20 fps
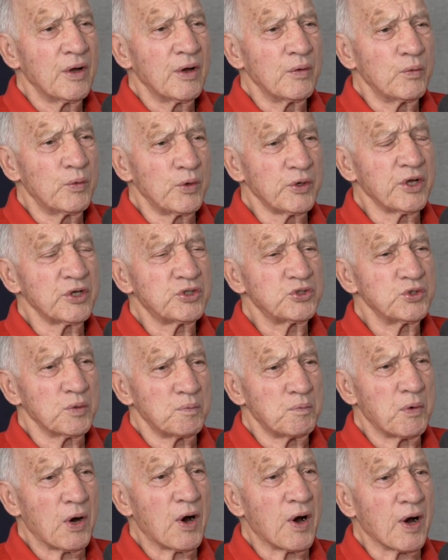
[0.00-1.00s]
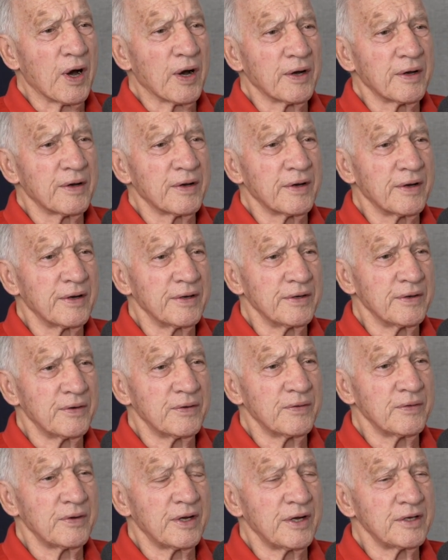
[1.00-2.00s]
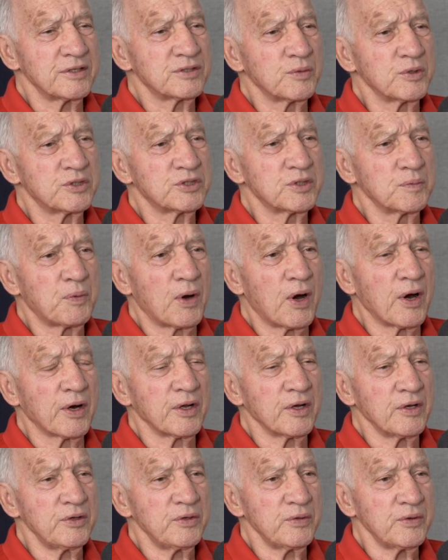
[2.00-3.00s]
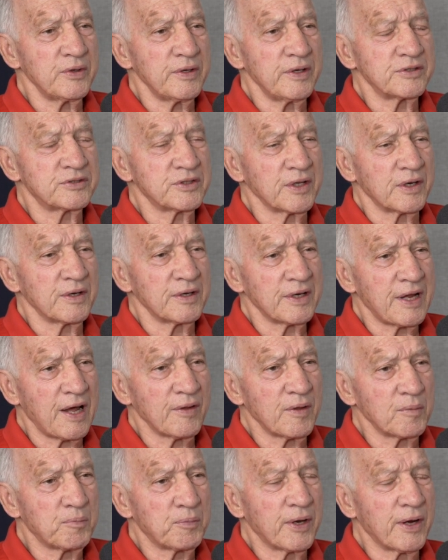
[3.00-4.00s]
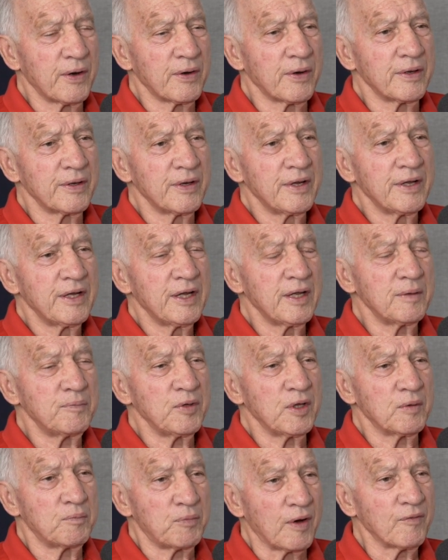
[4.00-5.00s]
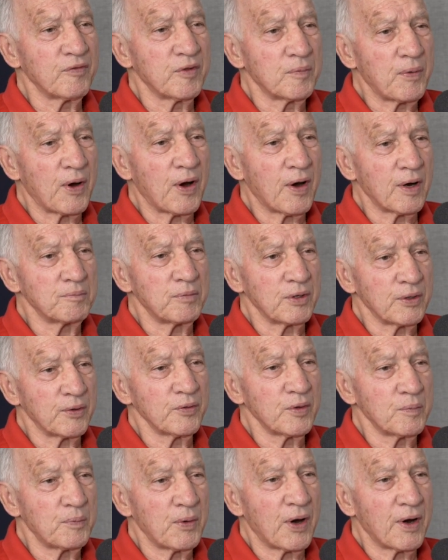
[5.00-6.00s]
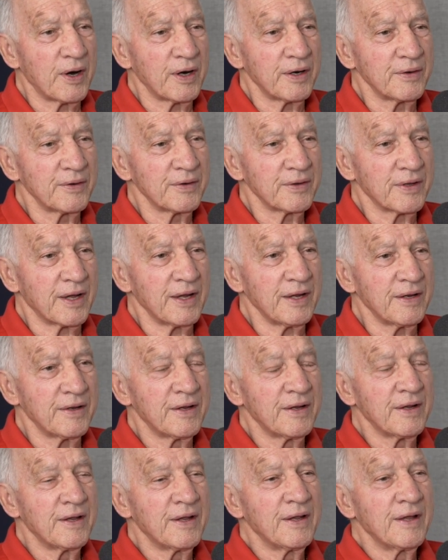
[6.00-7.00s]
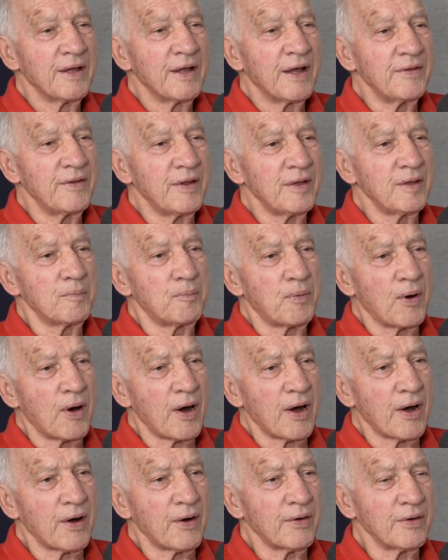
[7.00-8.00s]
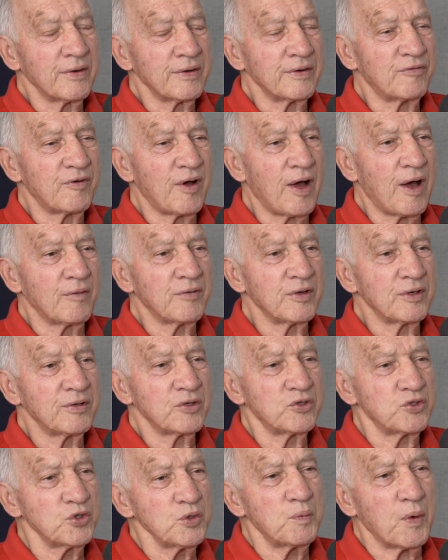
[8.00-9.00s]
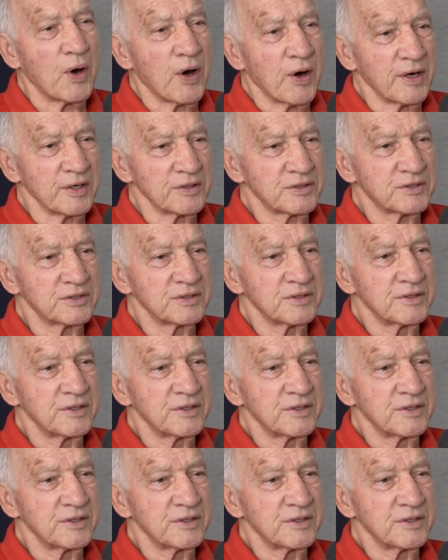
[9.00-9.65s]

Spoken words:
we'll get you a bar, you know? And I said, what's the bar going to do? It's going to allow the player to hit me above the bar and below the bar, okay? Yeah. And then the bar evolved into 2 bars.